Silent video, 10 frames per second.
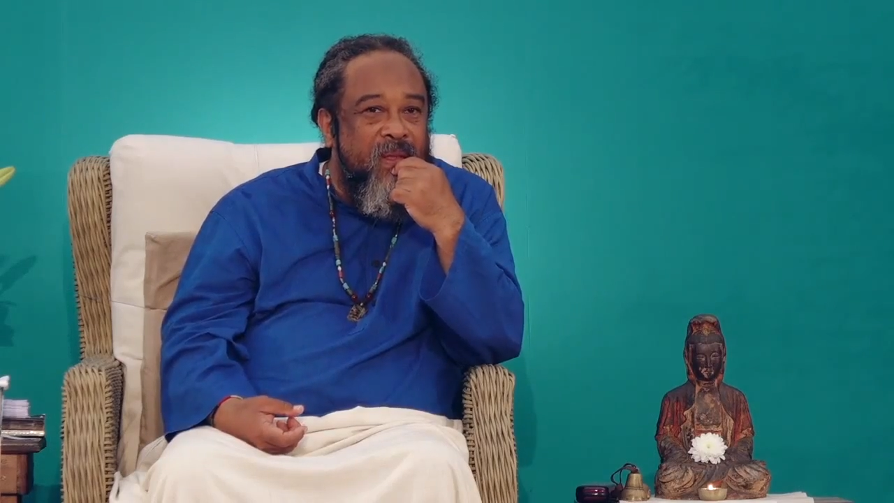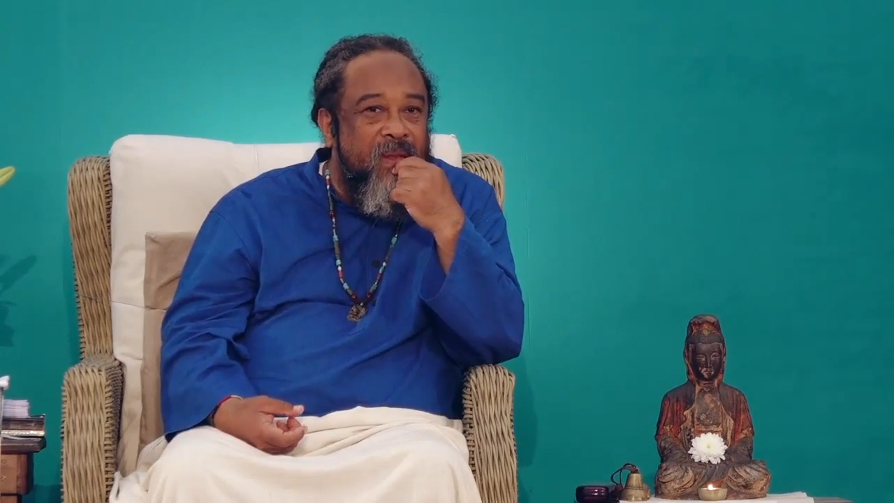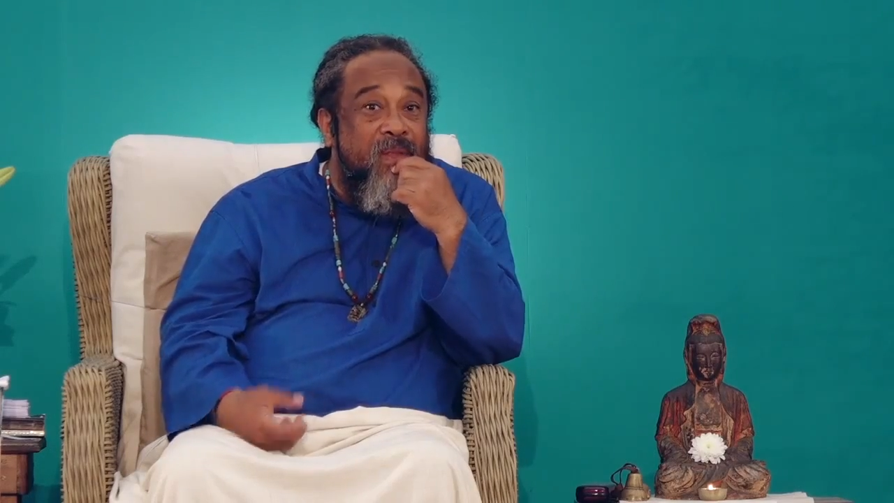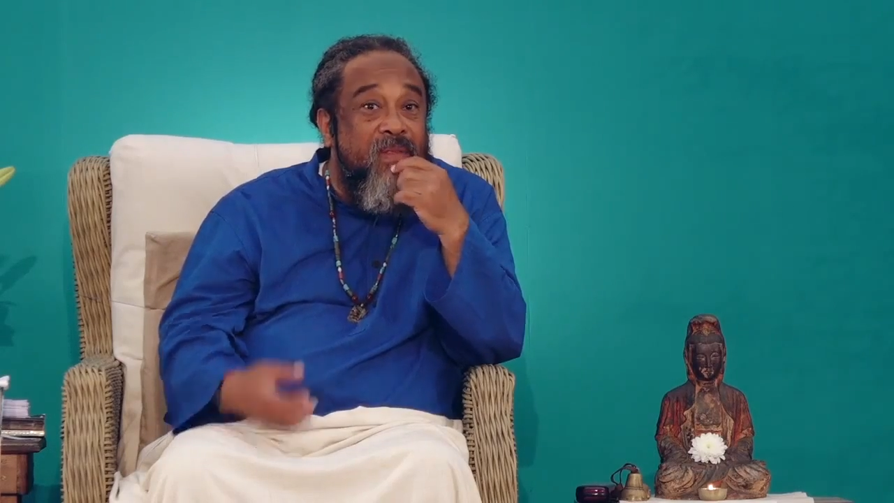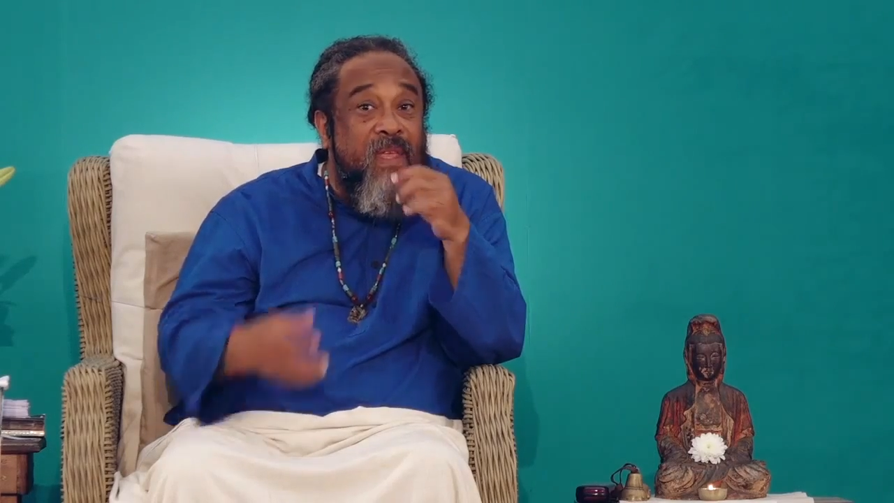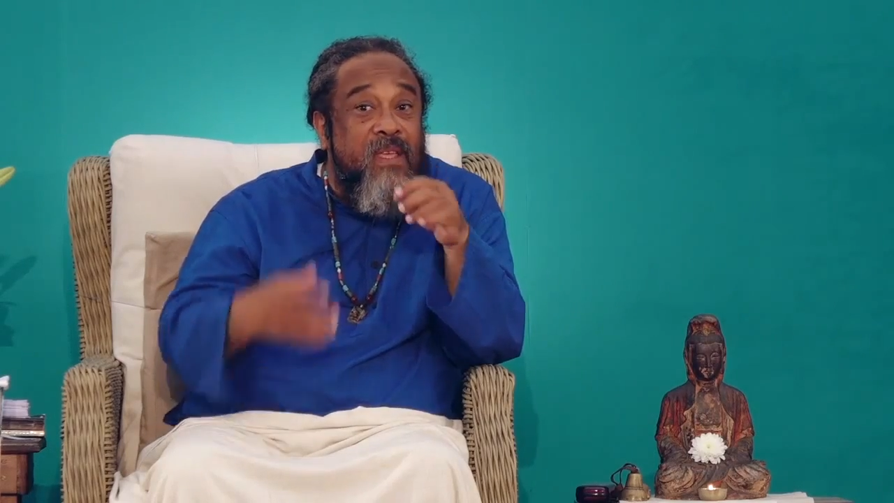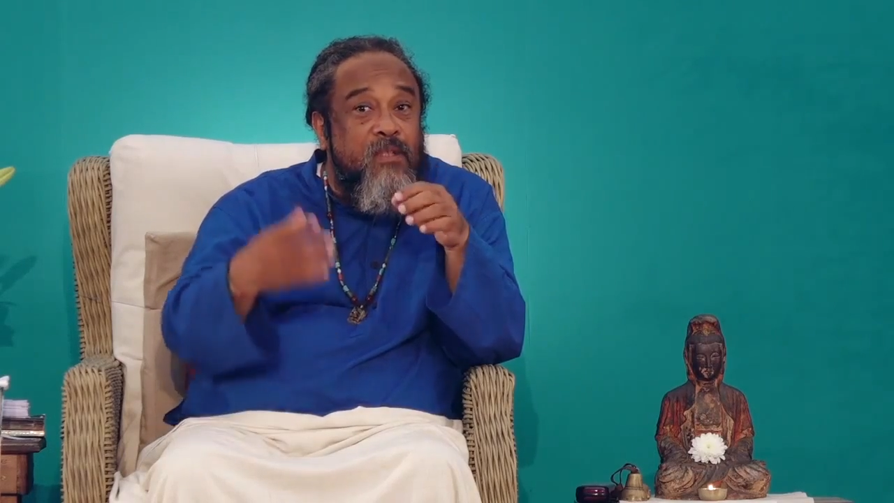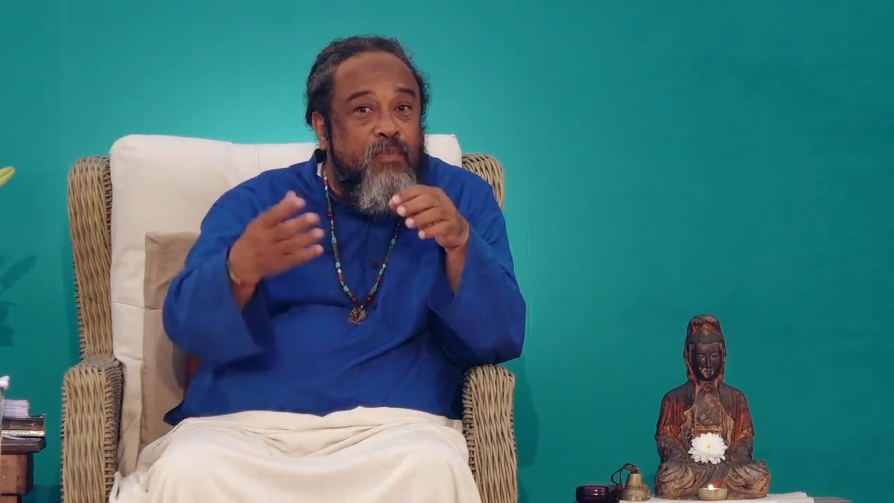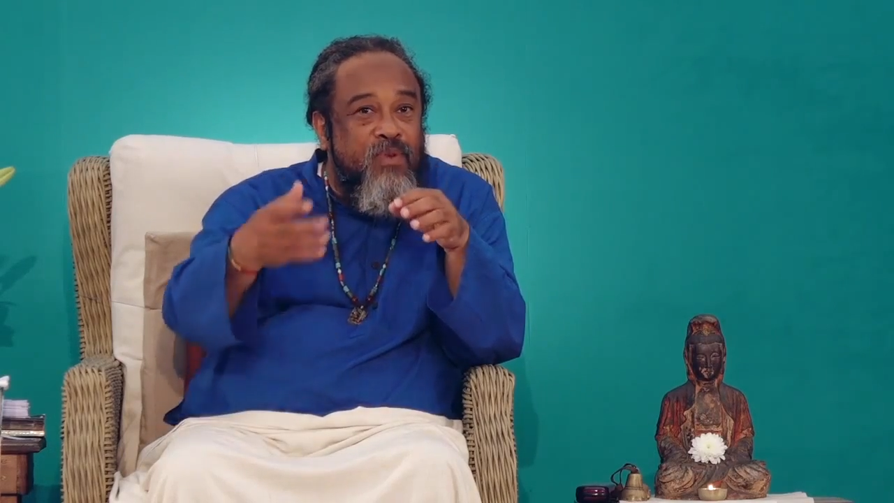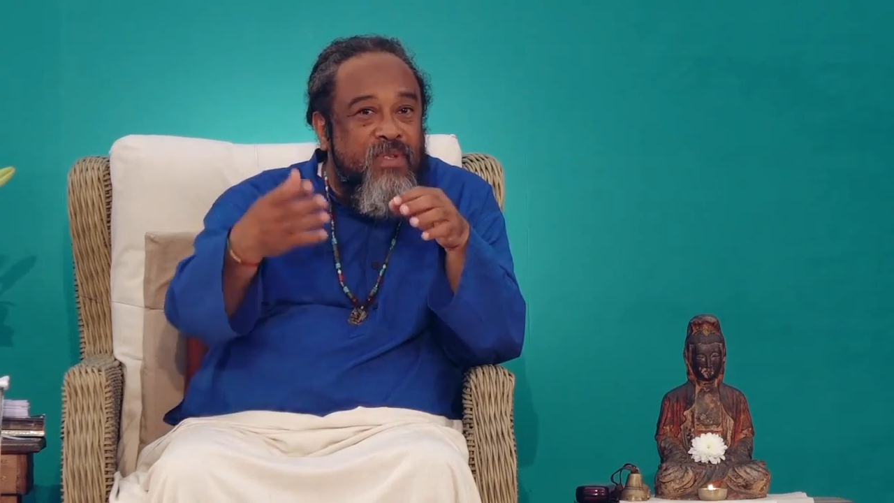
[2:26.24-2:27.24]
the
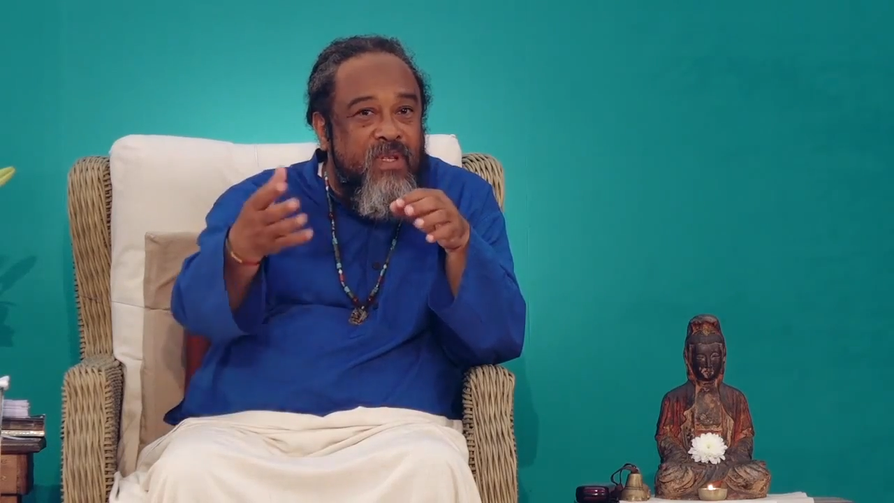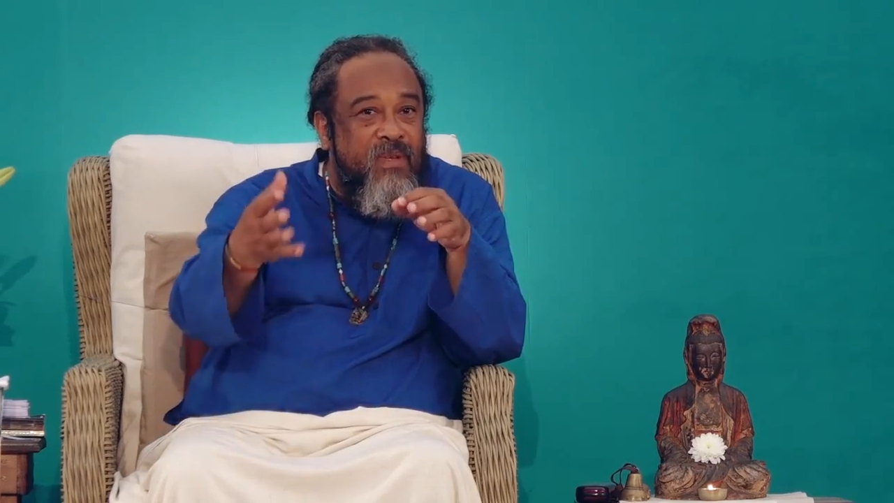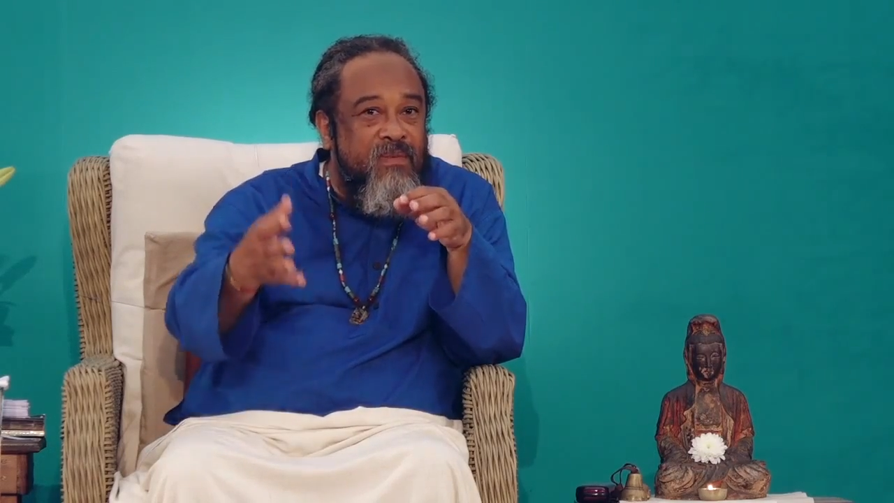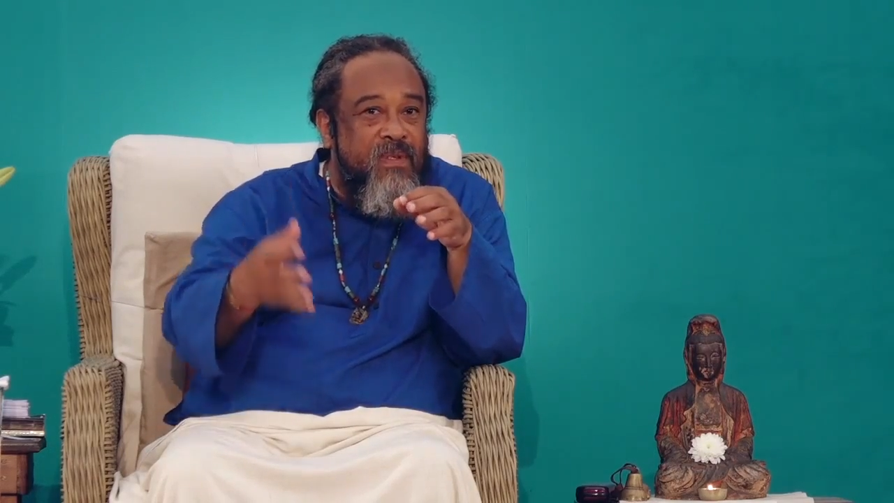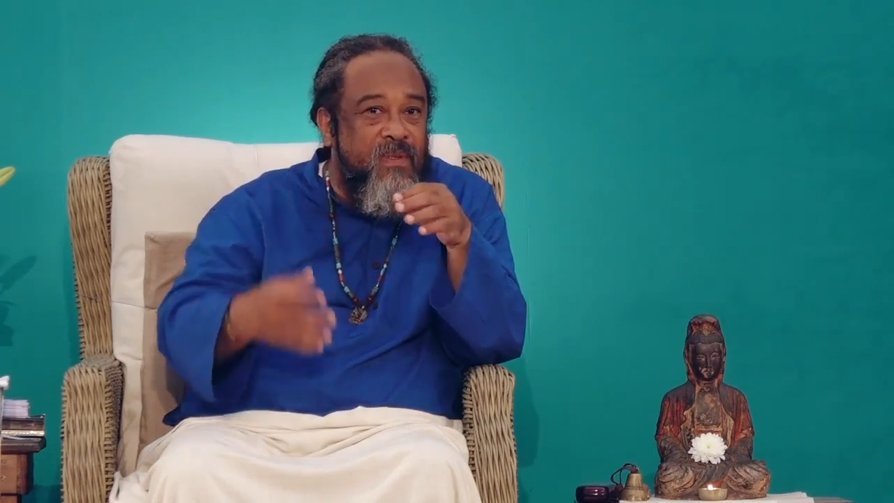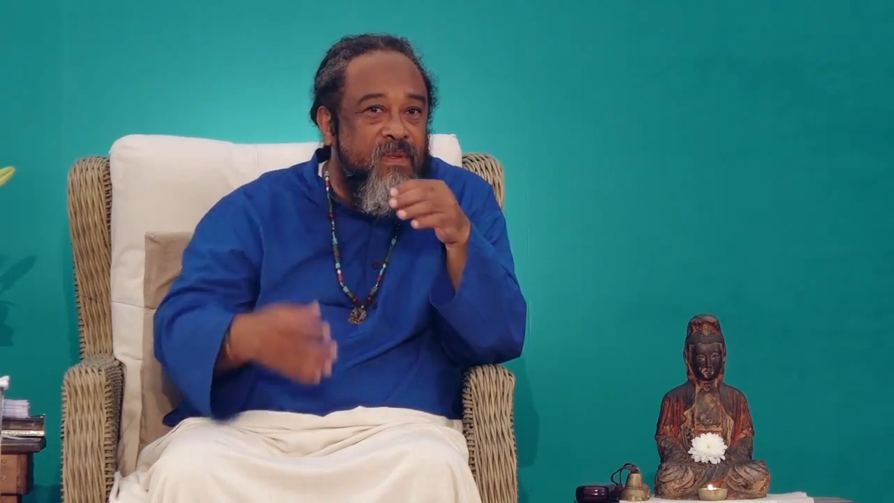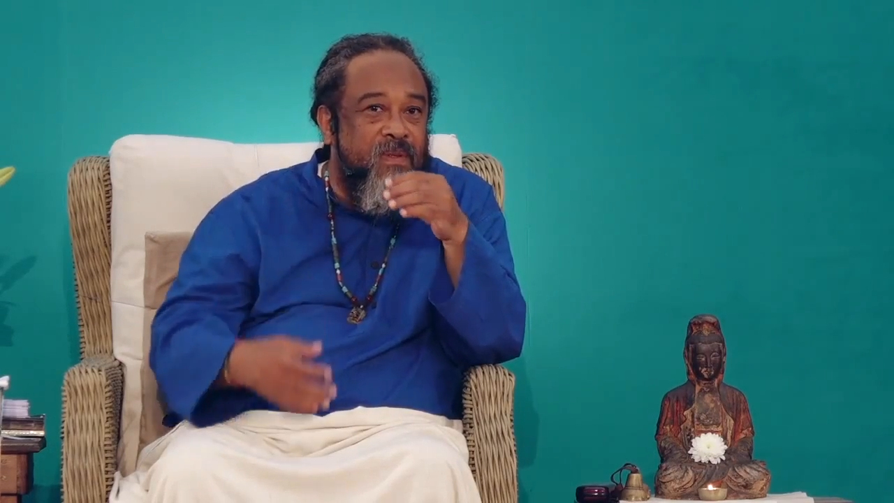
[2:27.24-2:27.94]
things perceived,